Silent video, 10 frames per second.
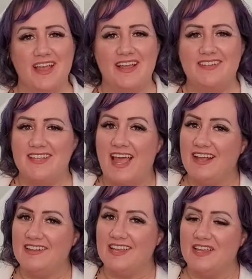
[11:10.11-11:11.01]

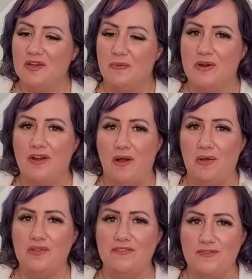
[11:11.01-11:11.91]
exactly where
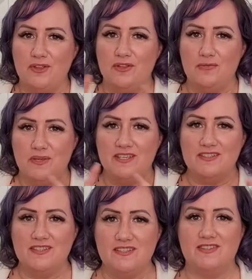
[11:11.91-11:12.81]
all of the good
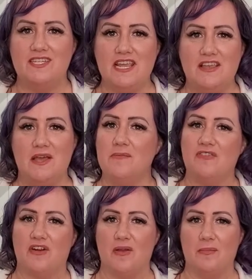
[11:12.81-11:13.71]
pieces of steak come
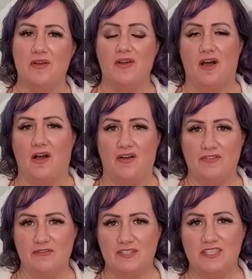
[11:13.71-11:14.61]
from off
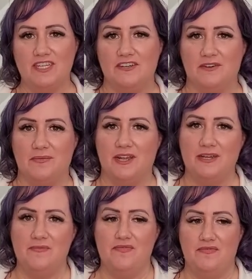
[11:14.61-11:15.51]
of a steer,
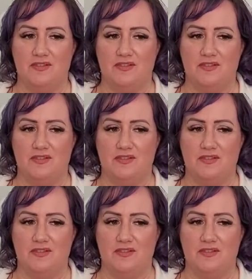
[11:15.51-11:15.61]
right?